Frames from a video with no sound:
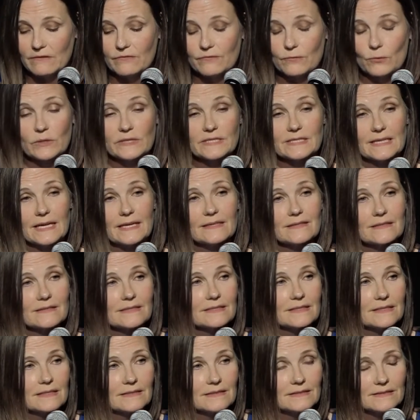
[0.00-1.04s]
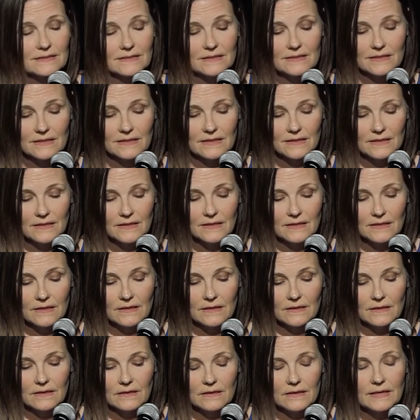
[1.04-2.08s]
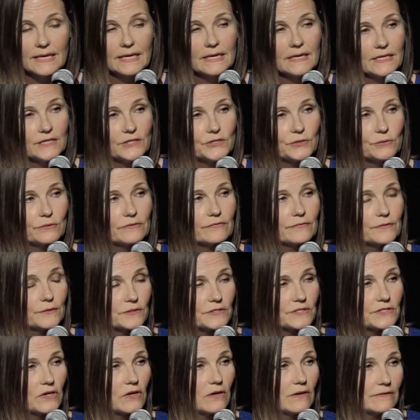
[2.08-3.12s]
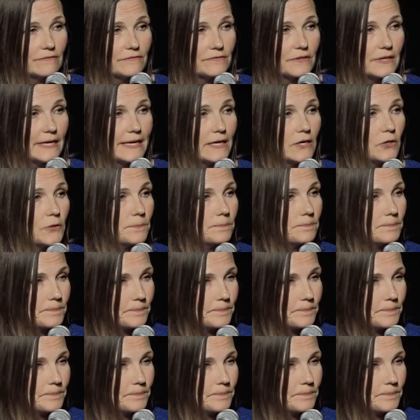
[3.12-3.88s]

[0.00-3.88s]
four sentences. It is your first call for help.